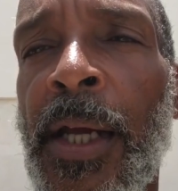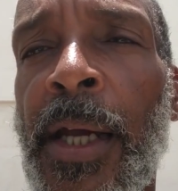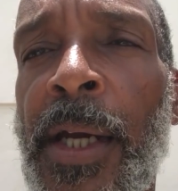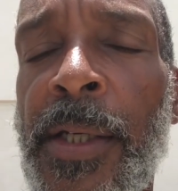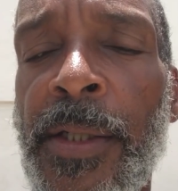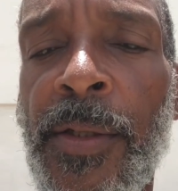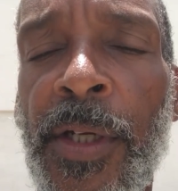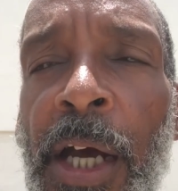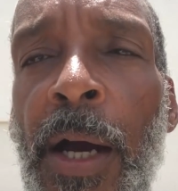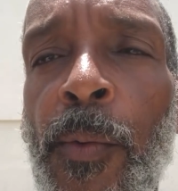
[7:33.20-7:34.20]
And
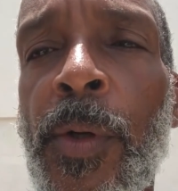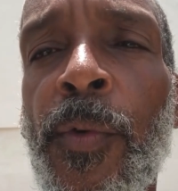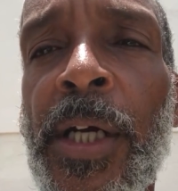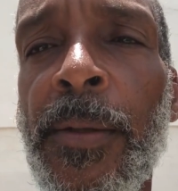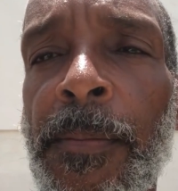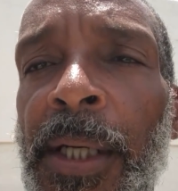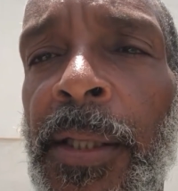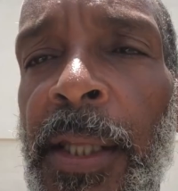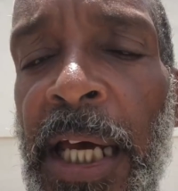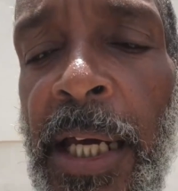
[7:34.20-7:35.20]
I would
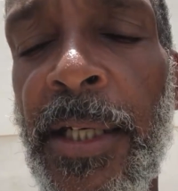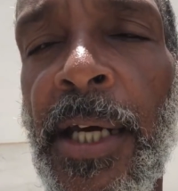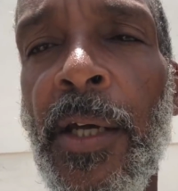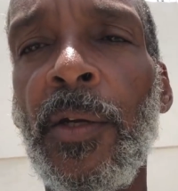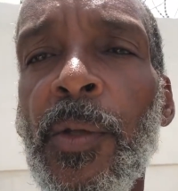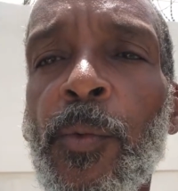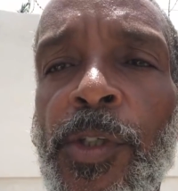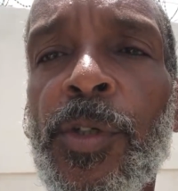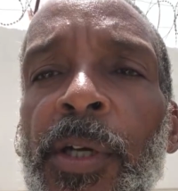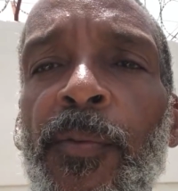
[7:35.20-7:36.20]
recommend that not only
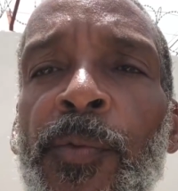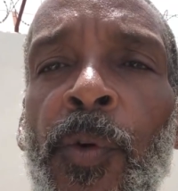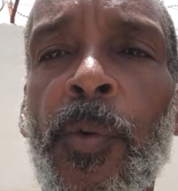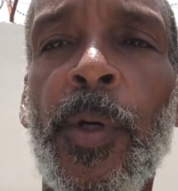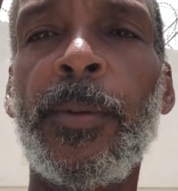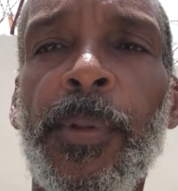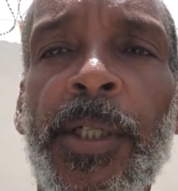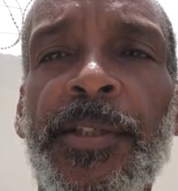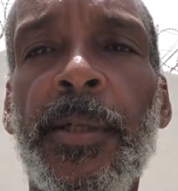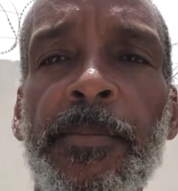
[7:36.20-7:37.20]
would you have Norwick,
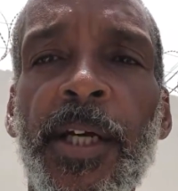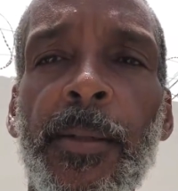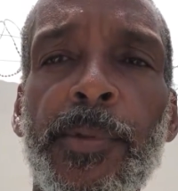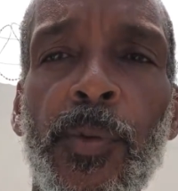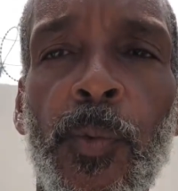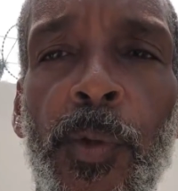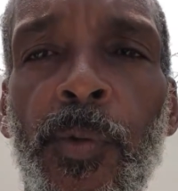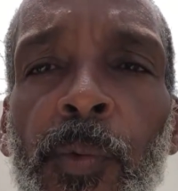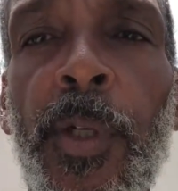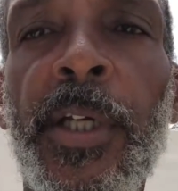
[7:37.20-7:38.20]
but sometimes the
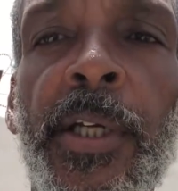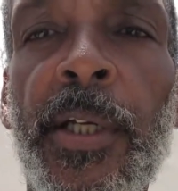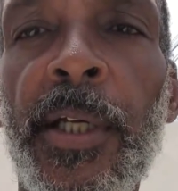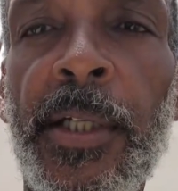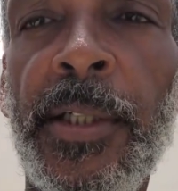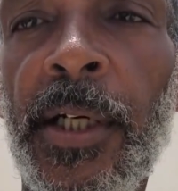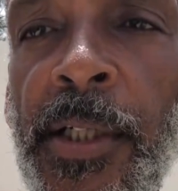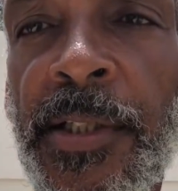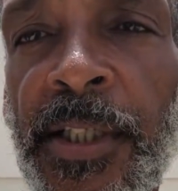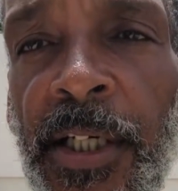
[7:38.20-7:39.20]
water really, it
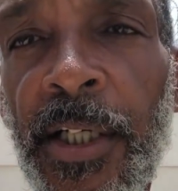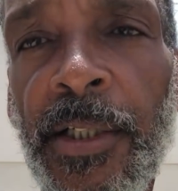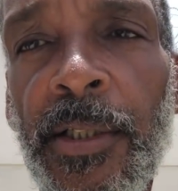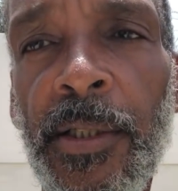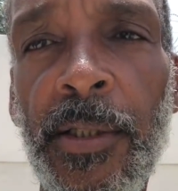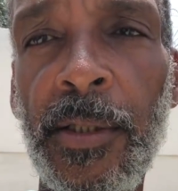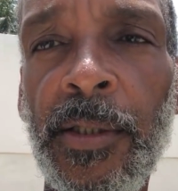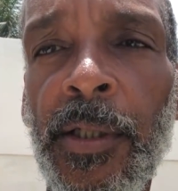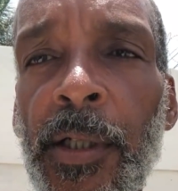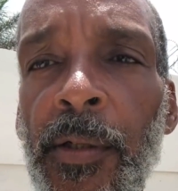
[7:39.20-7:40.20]
does get,
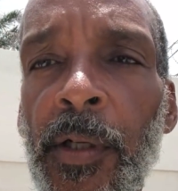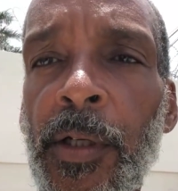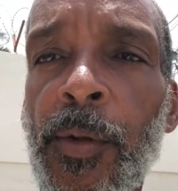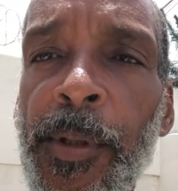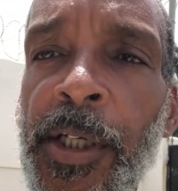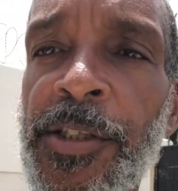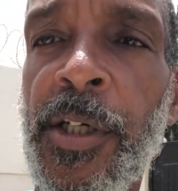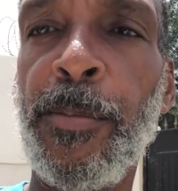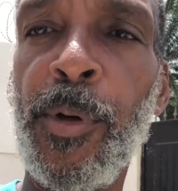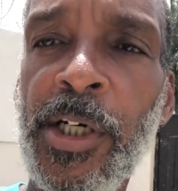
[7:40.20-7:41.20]
low because
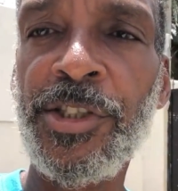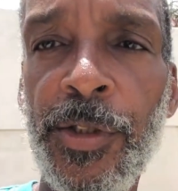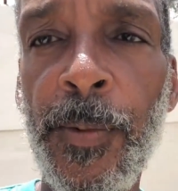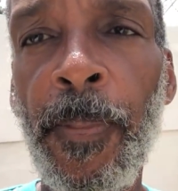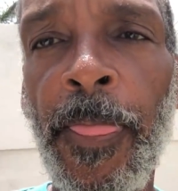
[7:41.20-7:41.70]
of the pressure.